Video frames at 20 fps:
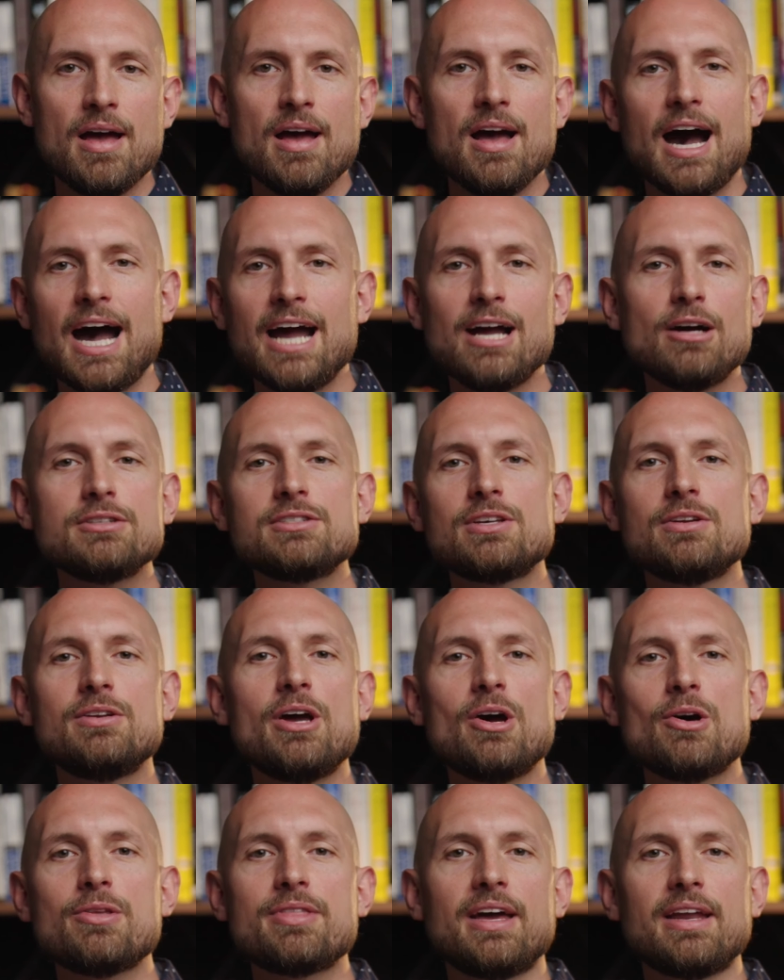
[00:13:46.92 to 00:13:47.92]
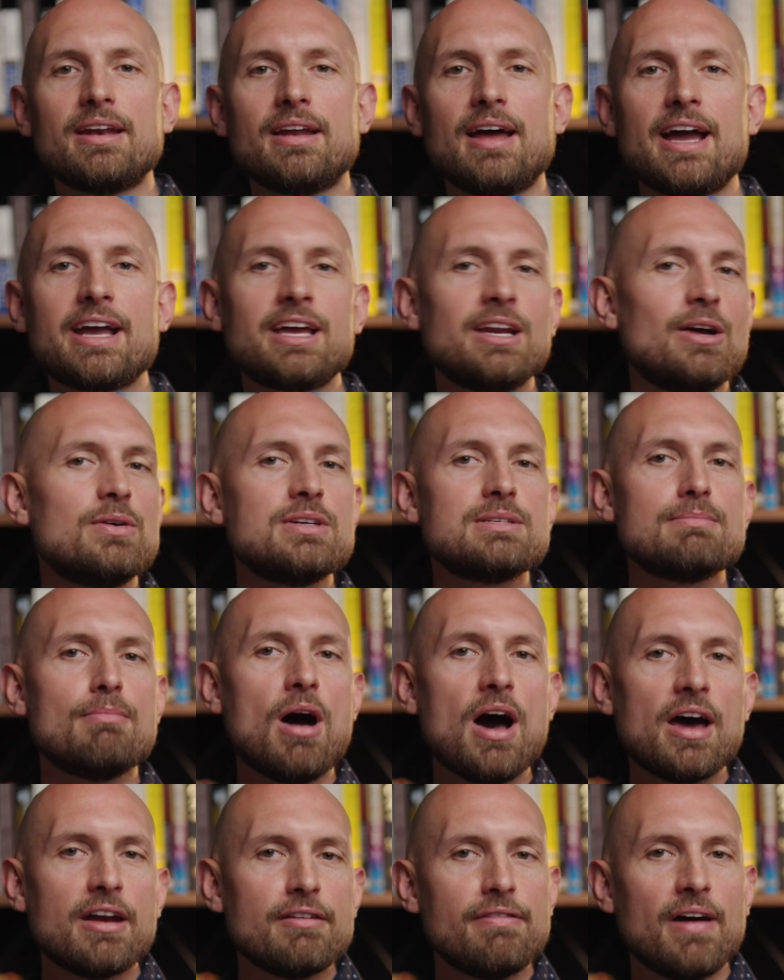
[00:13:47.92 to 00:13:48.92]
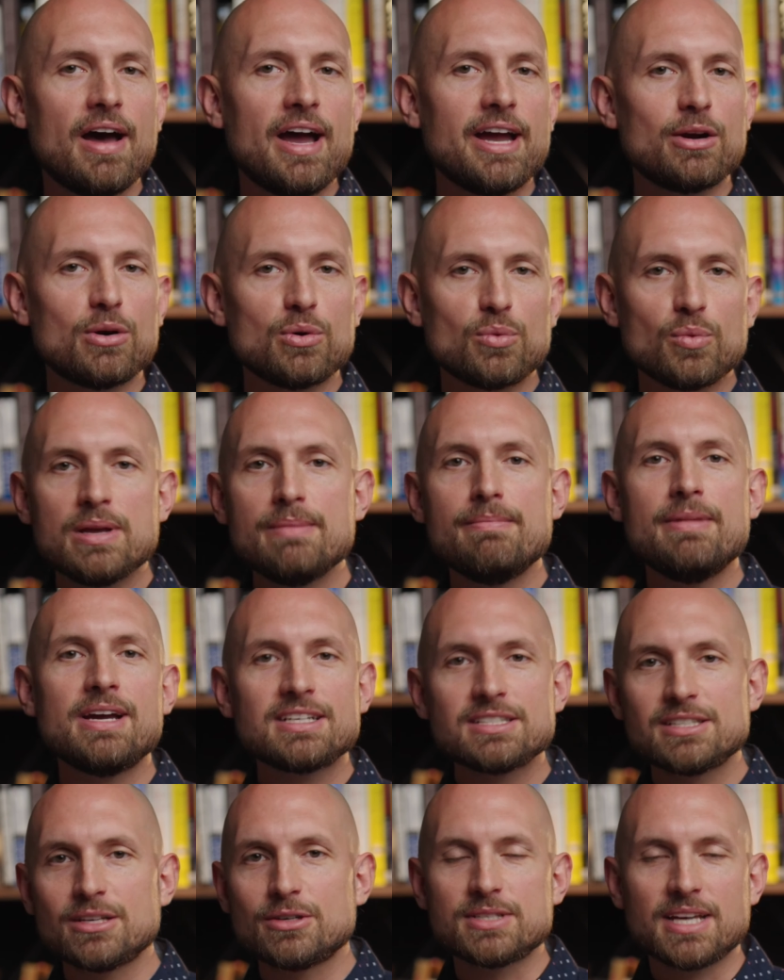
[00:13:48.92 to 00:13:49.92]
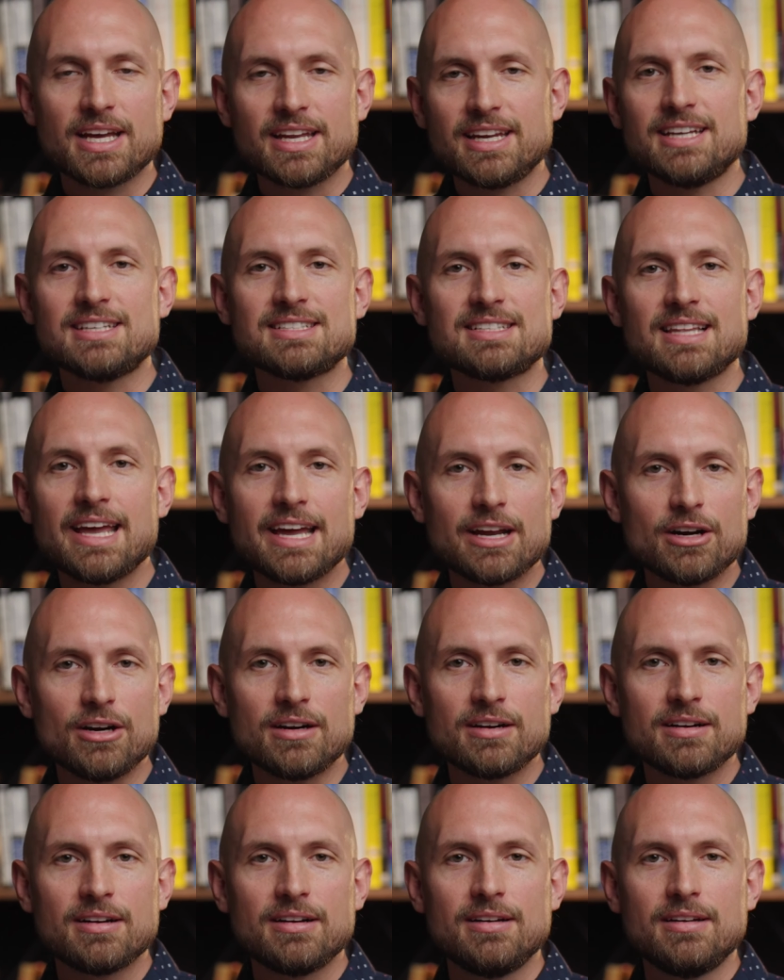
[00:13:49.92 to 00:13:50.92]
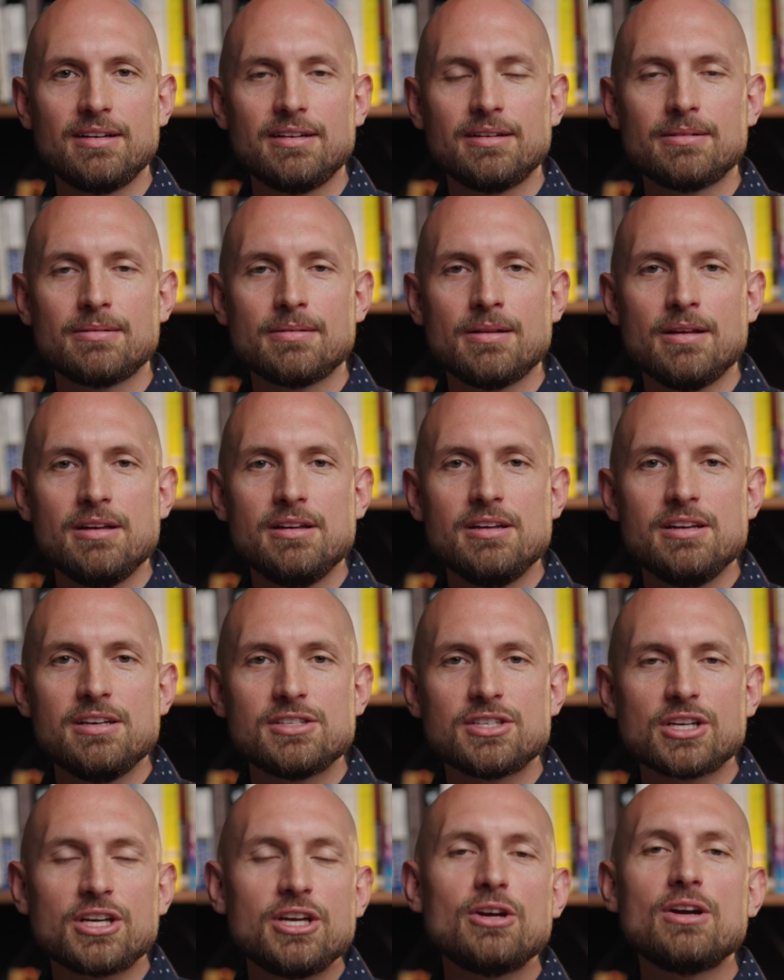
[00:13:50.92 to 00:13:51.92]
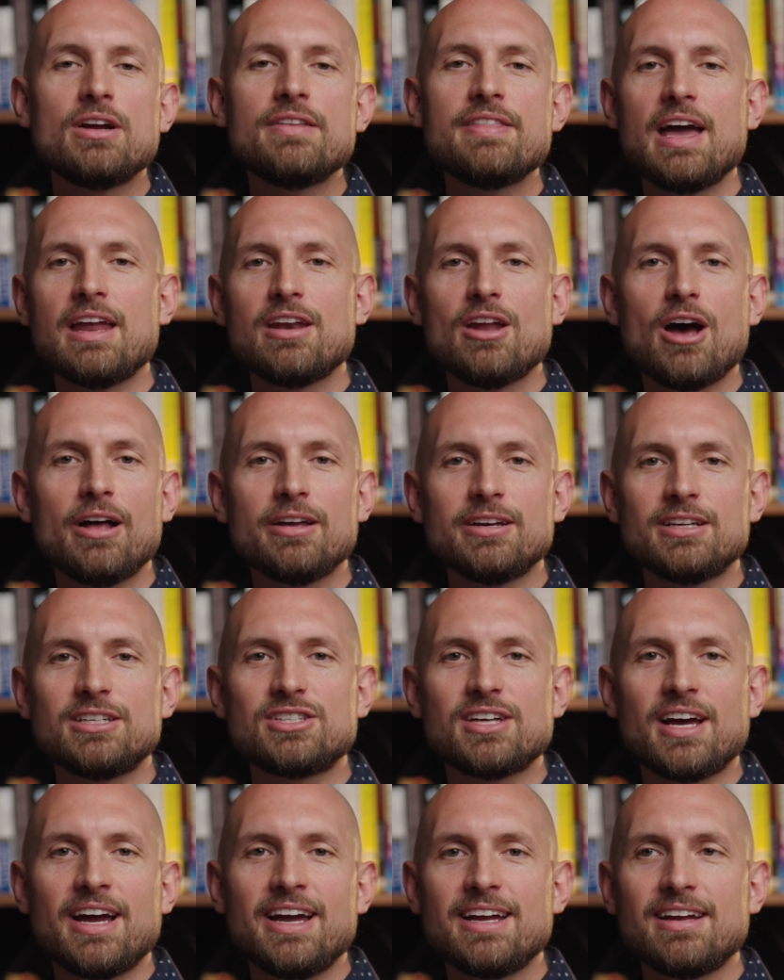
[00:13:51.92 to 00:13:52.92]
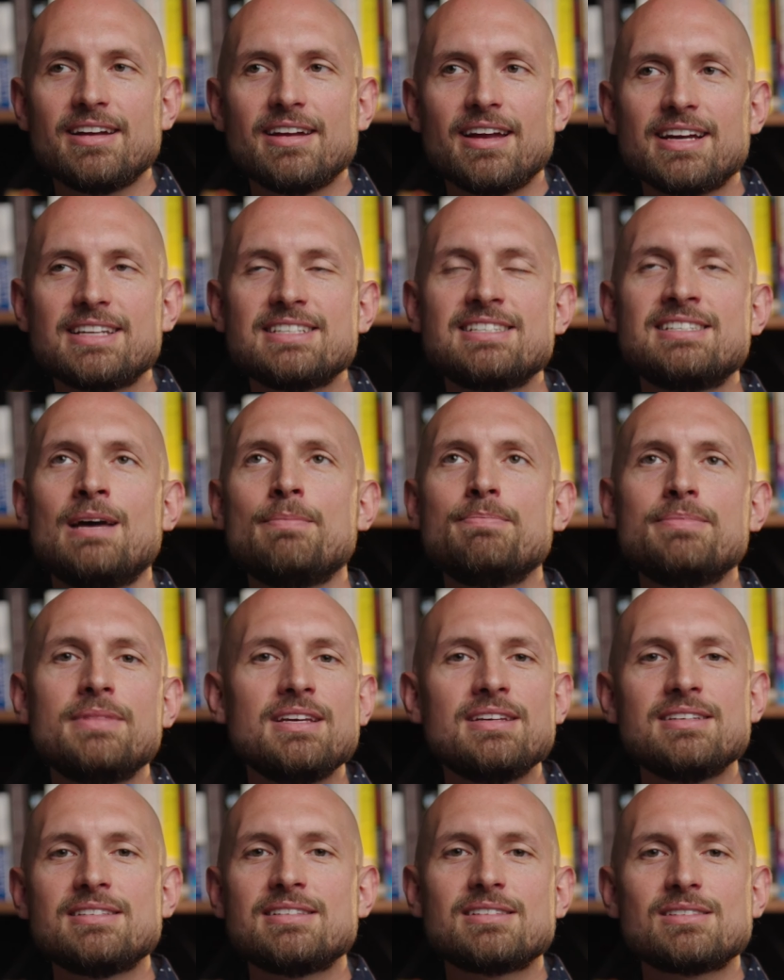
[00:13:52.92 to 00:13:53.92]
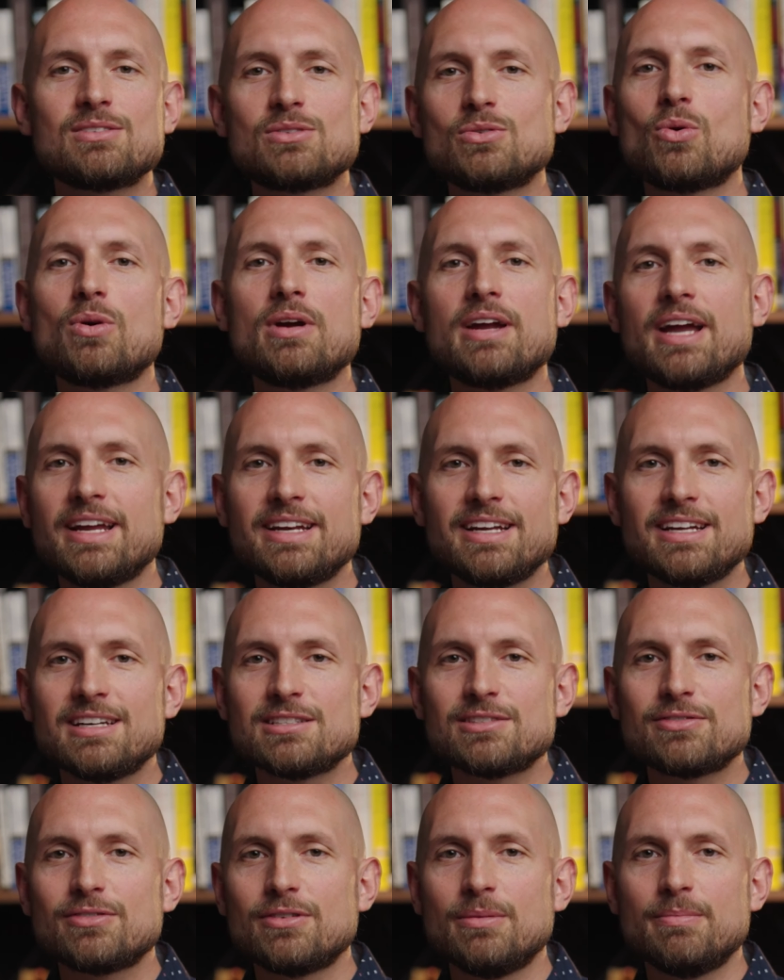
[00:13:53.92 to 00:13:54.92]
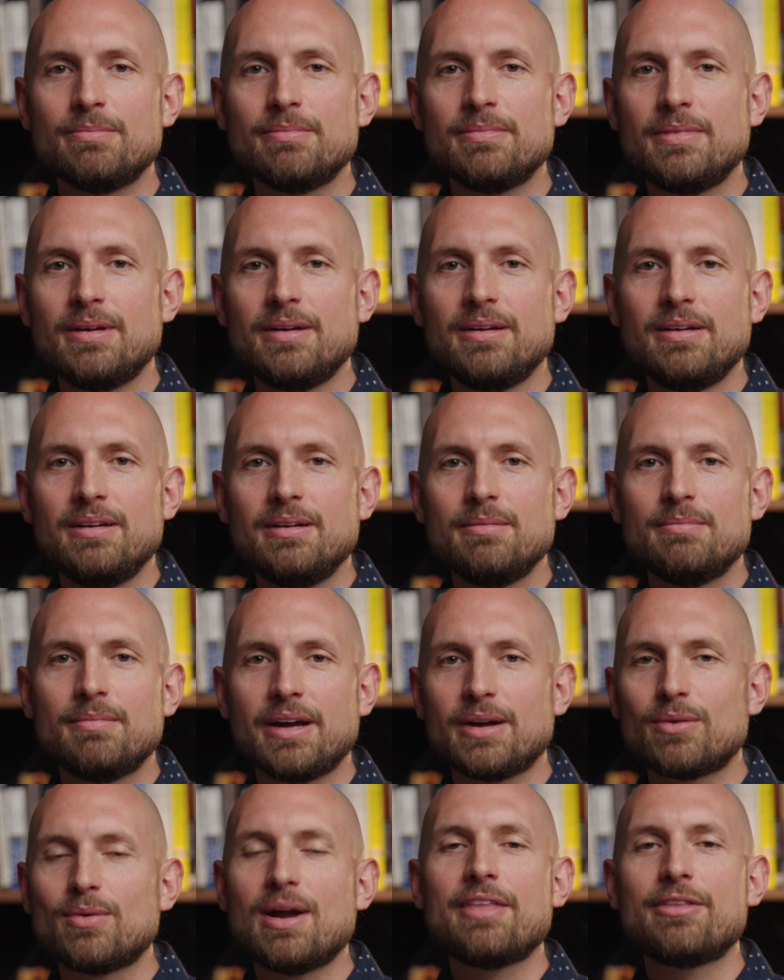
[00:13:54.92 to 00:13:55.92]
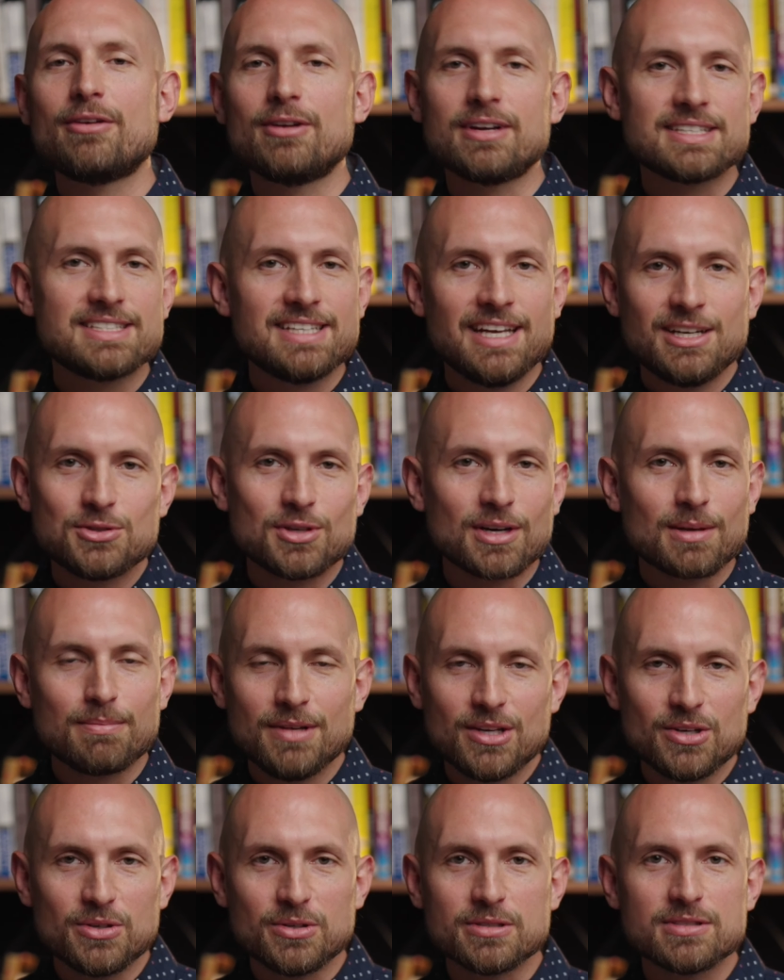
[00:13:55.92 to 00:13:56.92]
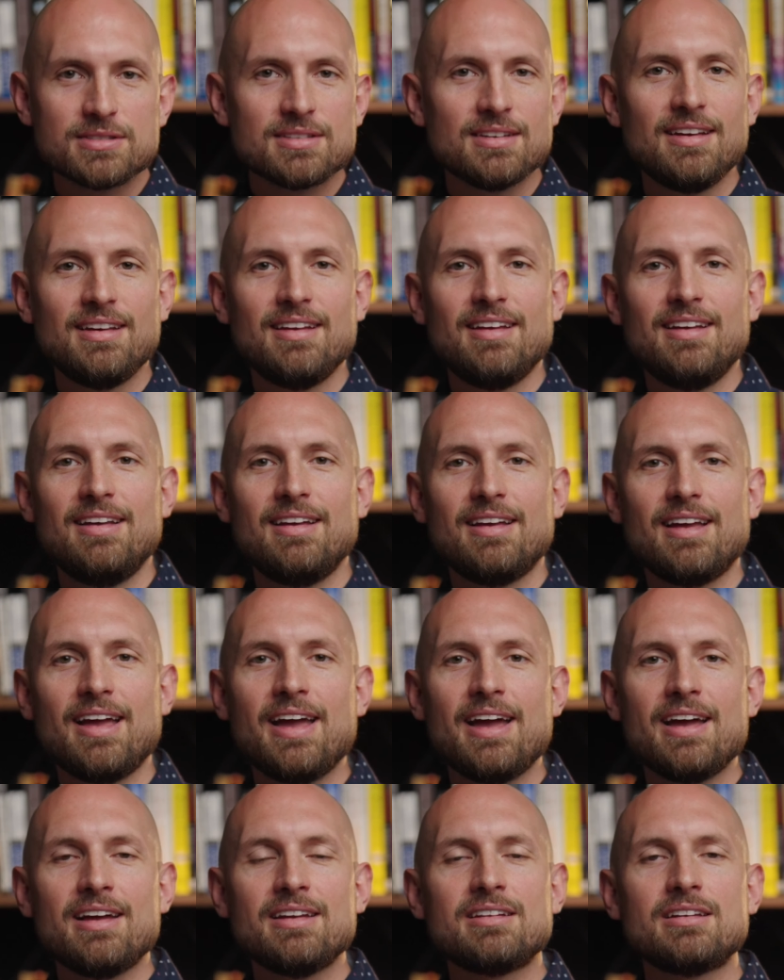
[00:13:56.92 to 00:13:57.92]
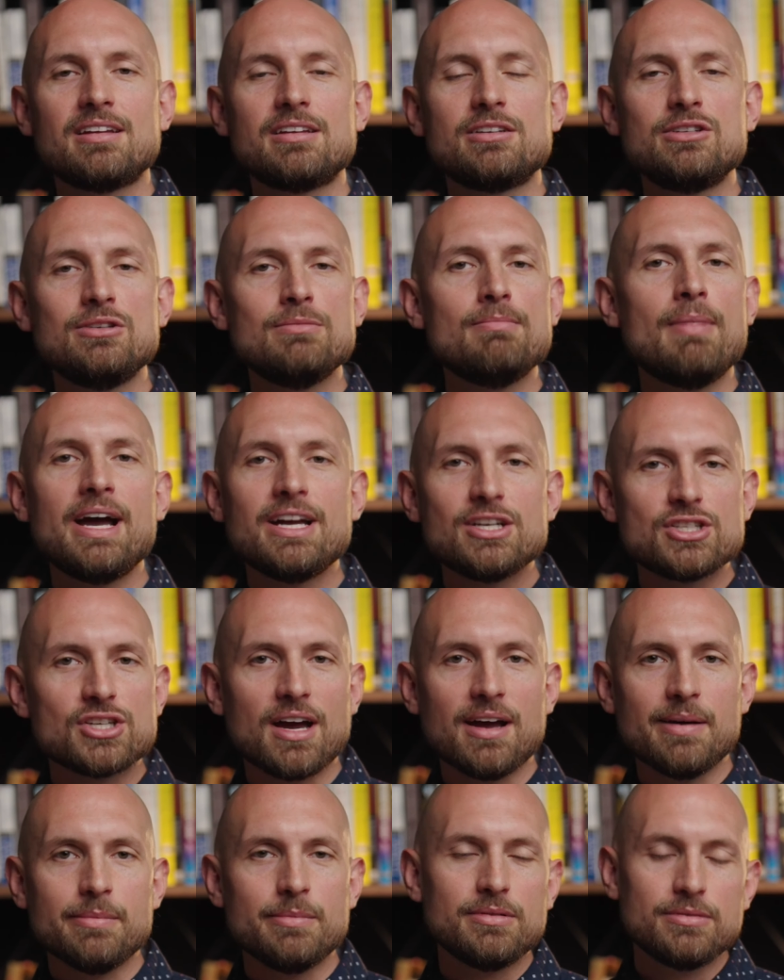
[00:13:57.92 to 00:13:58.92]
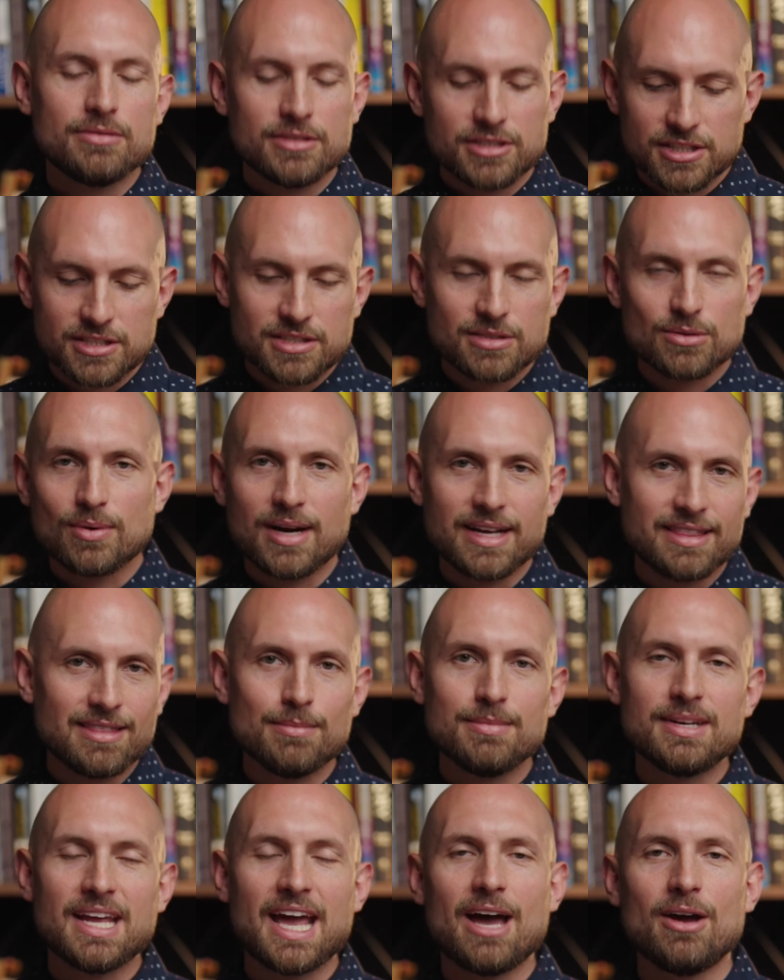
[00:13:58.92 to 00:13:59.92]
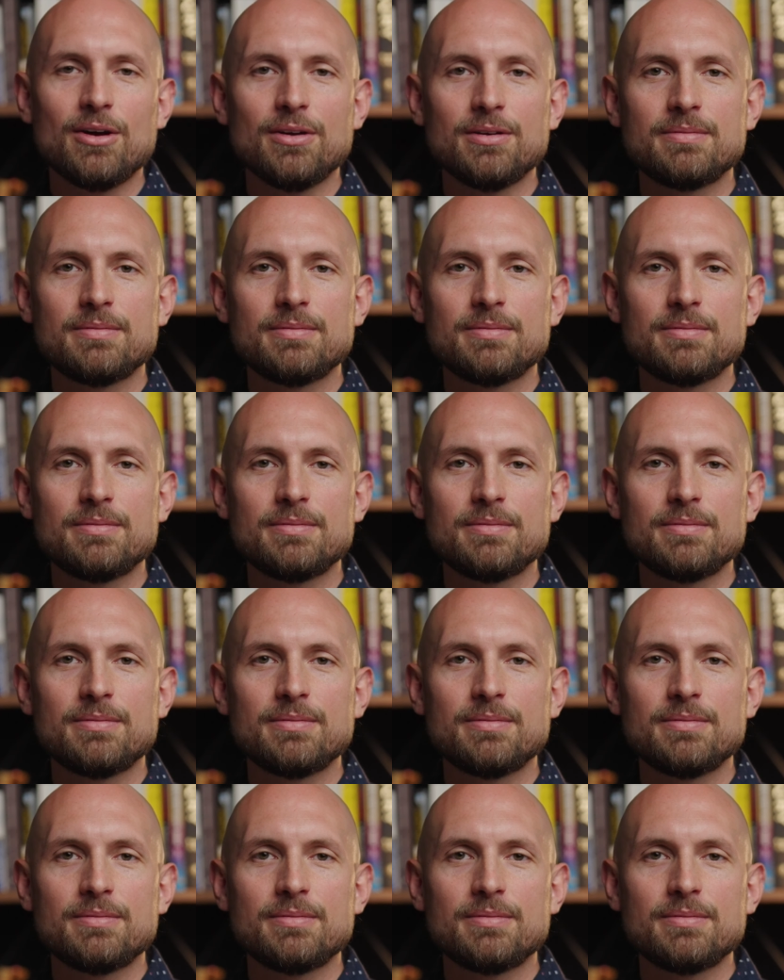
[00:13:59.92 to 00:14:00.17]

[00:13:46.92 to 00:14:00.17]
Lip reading: I also know that I can always modify or remix those ideas later. Secure in that knowledge, I accept these story ideas from my rather eccentric muse and do my job, which is to write them down.